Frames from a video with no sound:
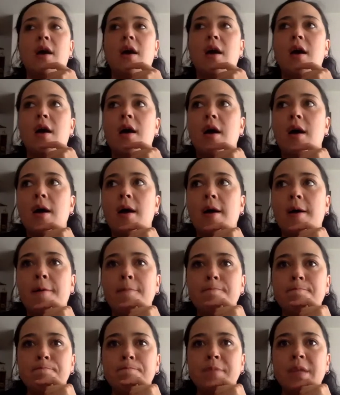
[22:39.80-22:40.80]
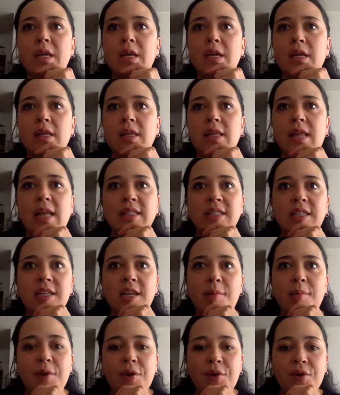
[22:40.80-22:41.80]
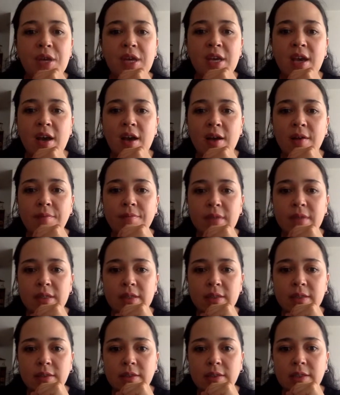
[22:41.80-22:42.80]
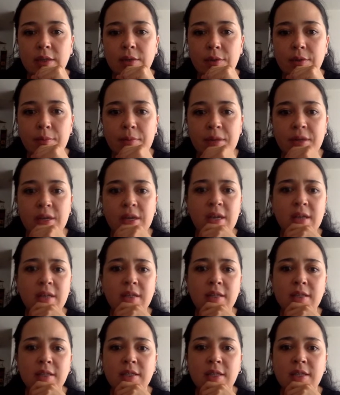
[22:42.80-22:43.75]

Latin America and South America,